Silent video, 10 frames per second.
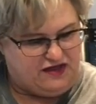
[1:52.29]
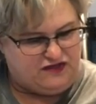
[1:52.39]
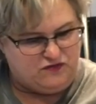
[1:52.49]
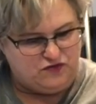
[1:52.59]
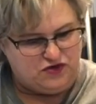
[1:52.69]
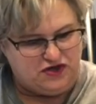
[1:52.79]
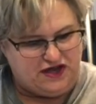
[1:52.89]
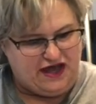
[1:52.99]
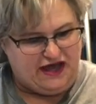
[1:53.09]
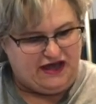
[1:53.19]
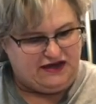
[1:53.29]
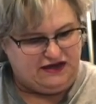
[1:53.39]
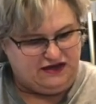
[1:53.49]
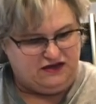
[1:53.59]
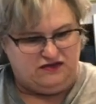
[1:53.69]
then we're going to add
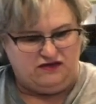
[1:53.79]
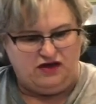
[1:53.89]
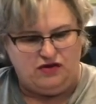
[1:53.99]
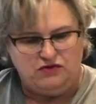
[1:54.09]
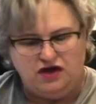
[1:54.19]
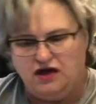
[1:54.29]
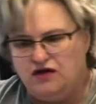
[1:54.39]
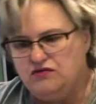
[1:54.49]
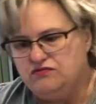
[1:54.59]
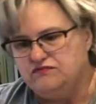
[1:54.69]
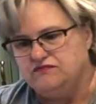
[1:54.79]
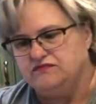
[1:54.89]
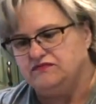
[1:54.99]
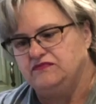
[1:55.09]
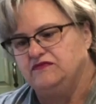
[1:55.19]
in cocoa,
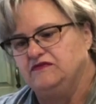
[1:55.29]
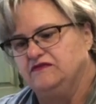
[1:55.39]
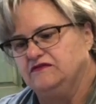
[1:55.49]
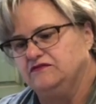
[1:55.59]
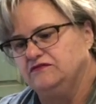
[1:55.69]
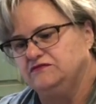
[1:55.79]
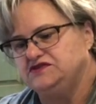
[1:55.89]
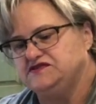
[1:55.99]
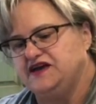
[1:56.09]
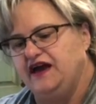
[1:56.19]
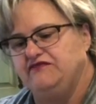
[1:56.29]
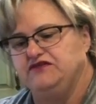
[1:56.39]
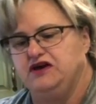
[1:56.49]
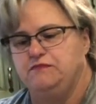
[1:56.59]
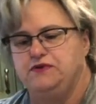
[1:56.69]
which is a half a
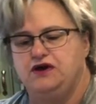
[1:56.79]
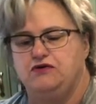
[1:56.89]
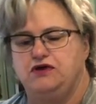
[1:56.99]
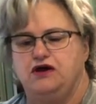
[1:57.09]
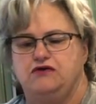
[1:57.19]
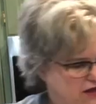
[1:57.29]
cup of cocoa,